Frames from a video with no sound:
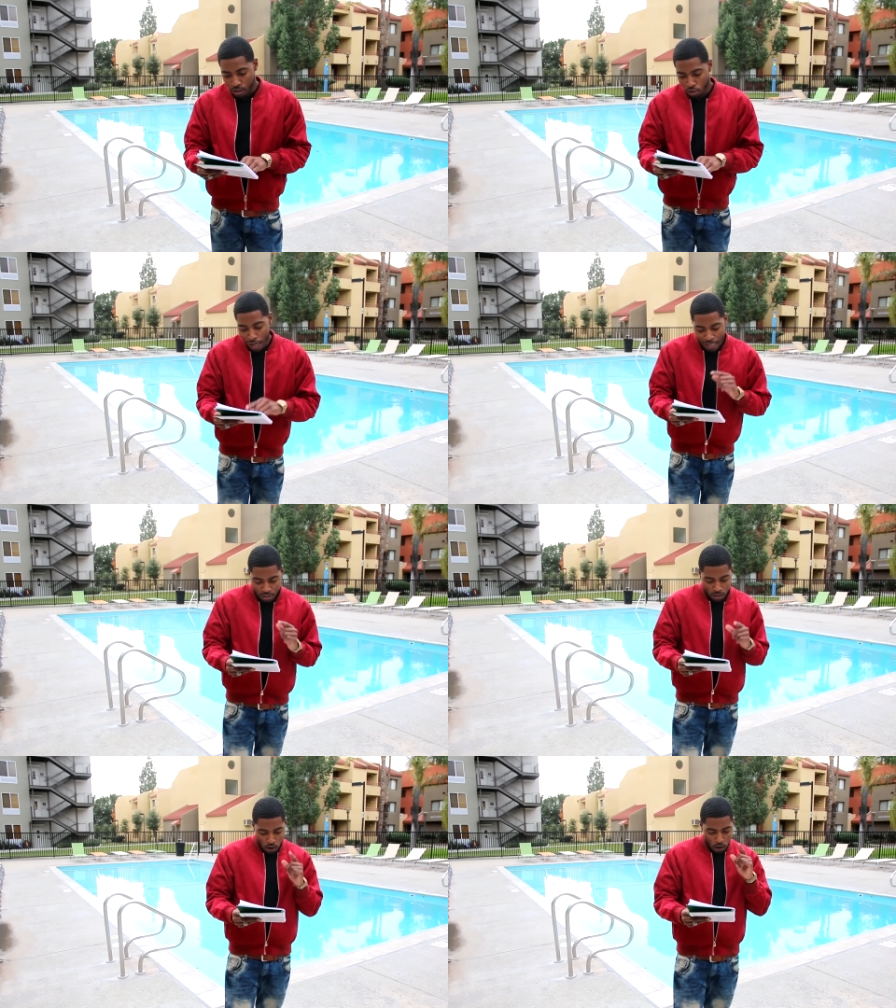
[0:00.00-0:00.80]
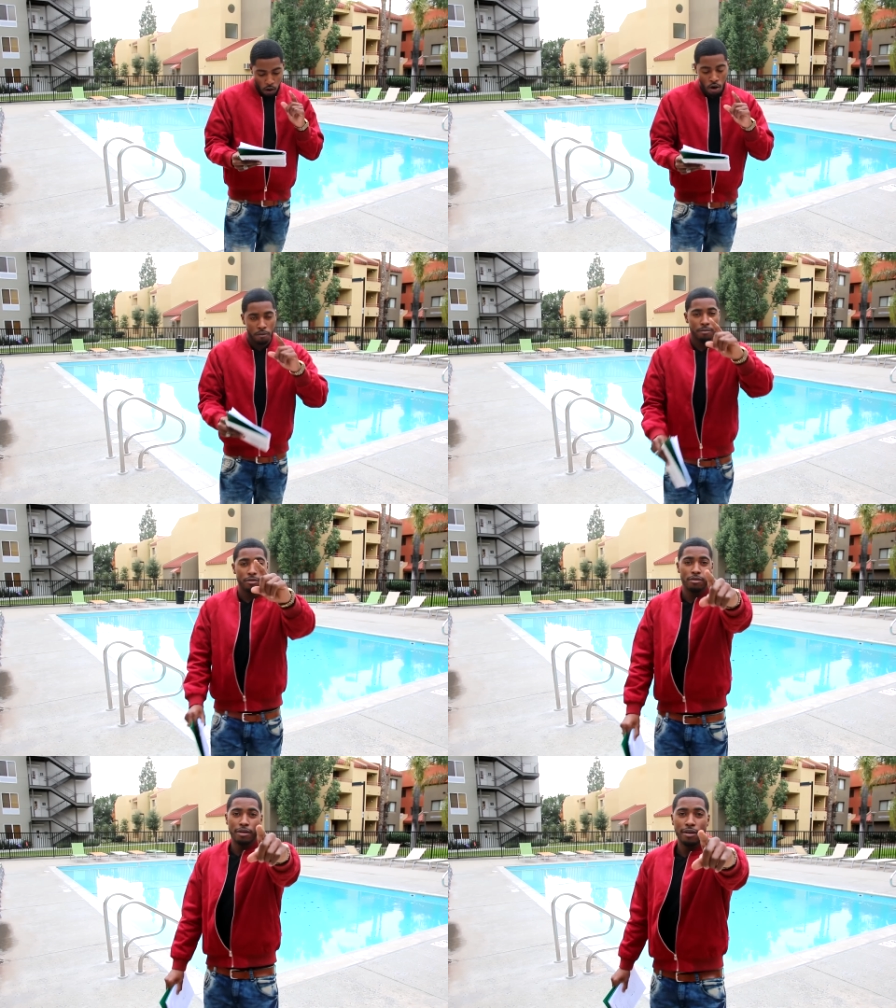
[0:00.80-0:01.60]
So that's, oh,
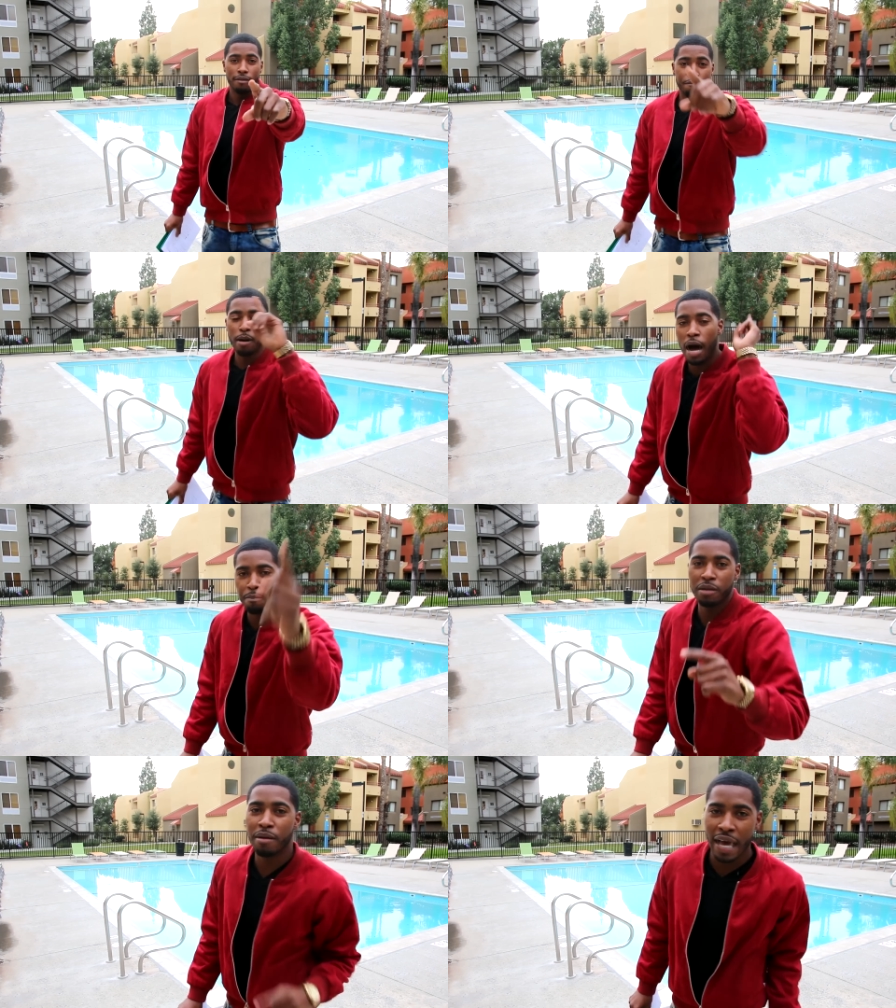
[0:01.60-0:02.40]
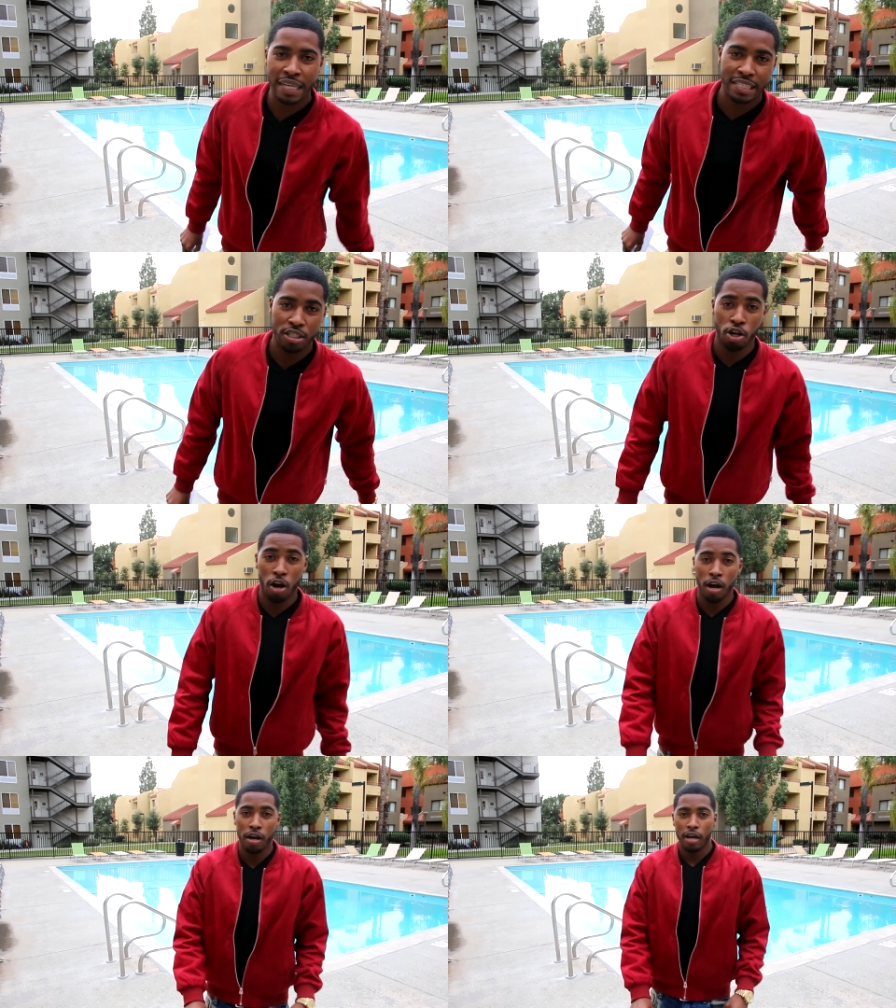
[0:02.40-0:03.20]
Poppy Blasted,
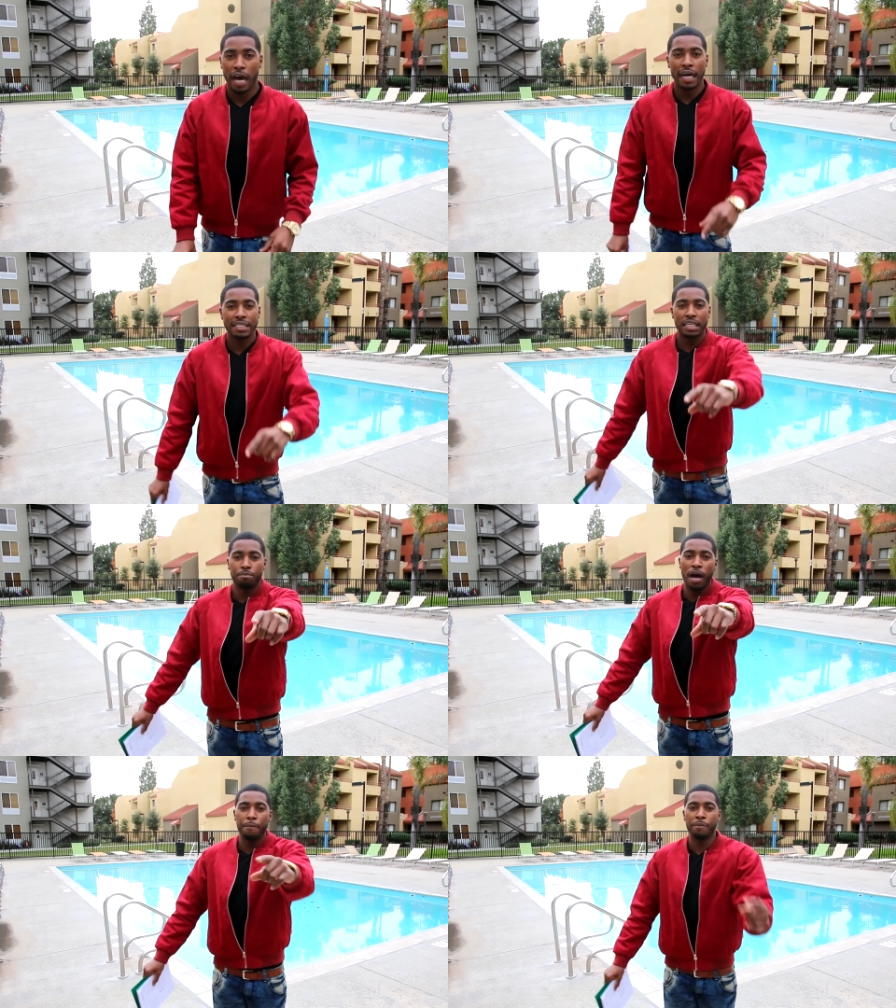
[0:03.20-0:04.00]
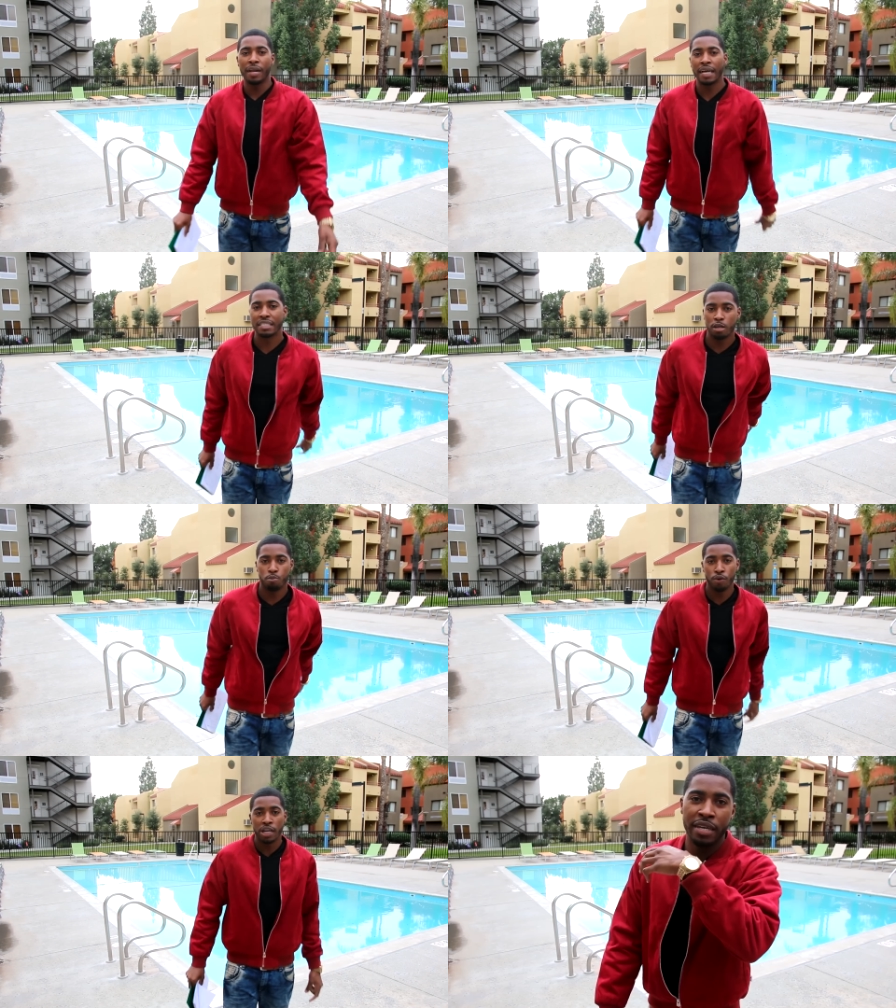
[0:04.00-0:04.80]
y'all. I sent Poppy Blasted a
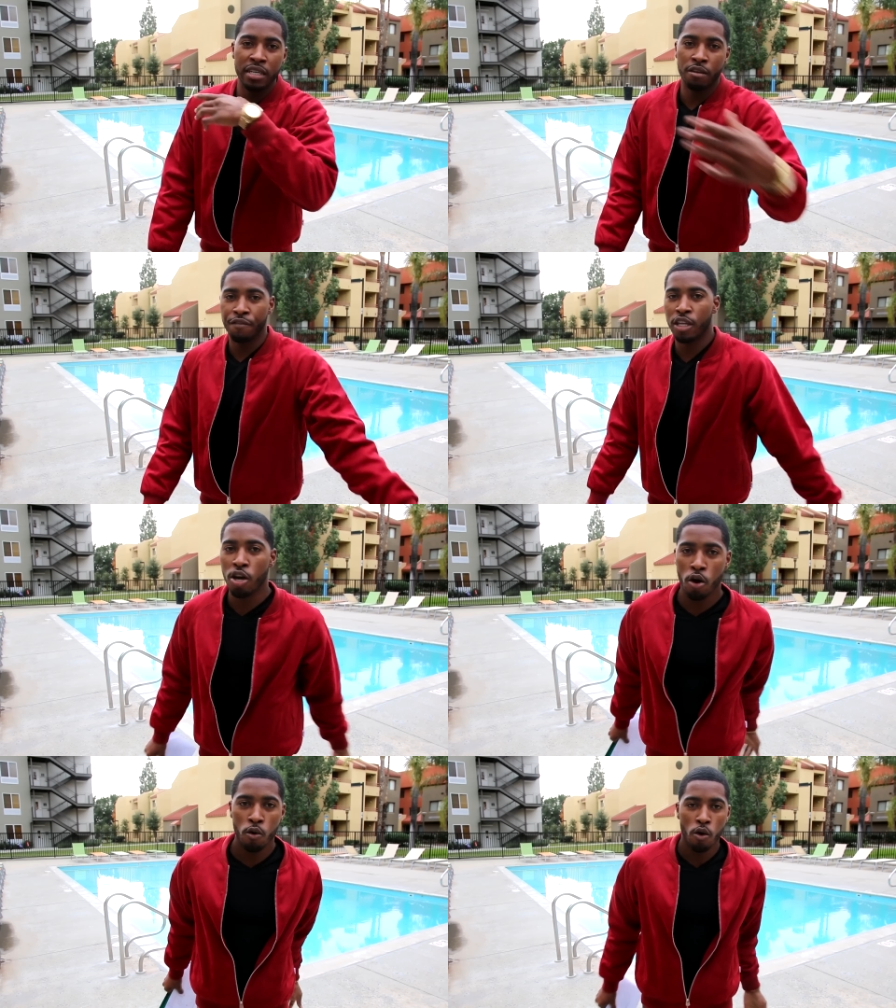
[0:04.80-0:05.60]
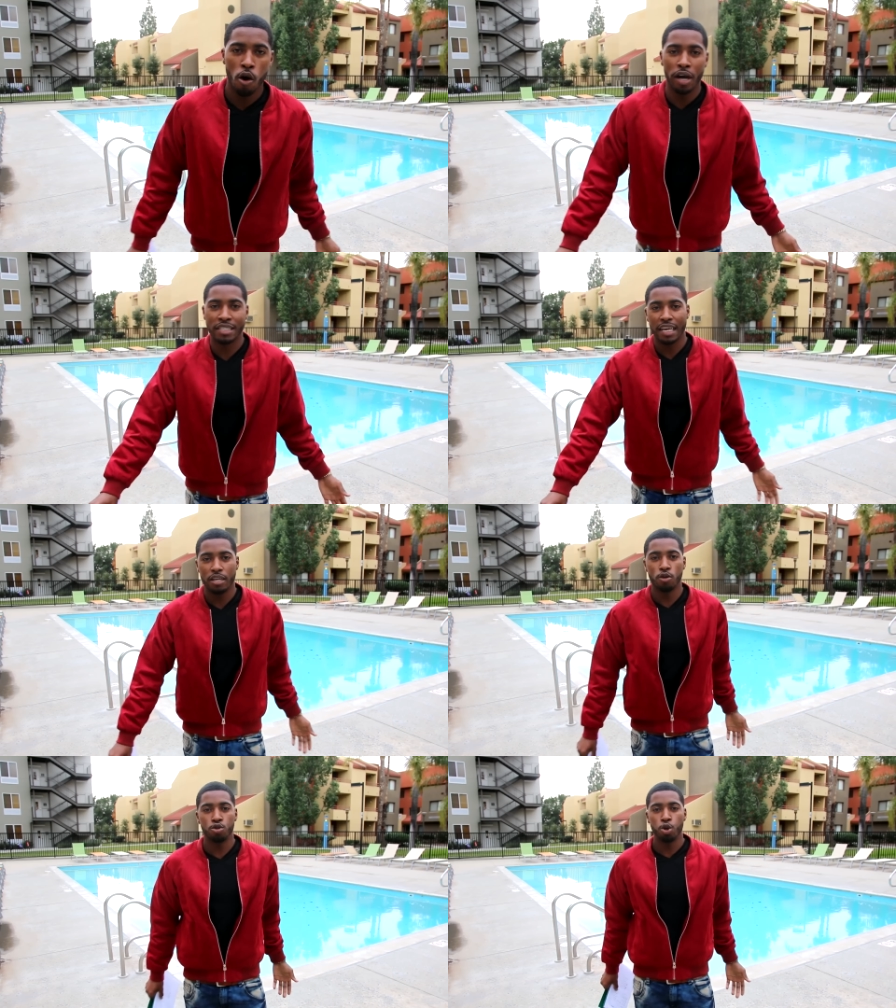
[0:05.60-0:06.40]
bruh. He did a video on his
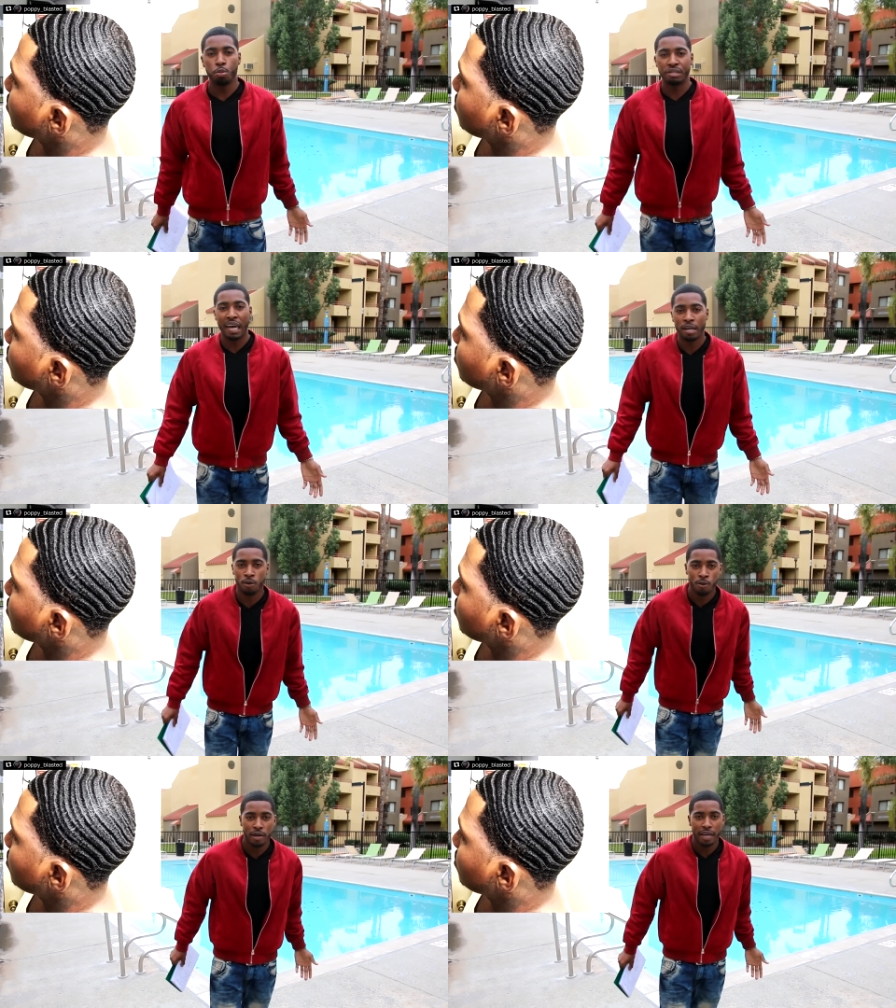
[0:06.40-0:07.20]
YouTube channel.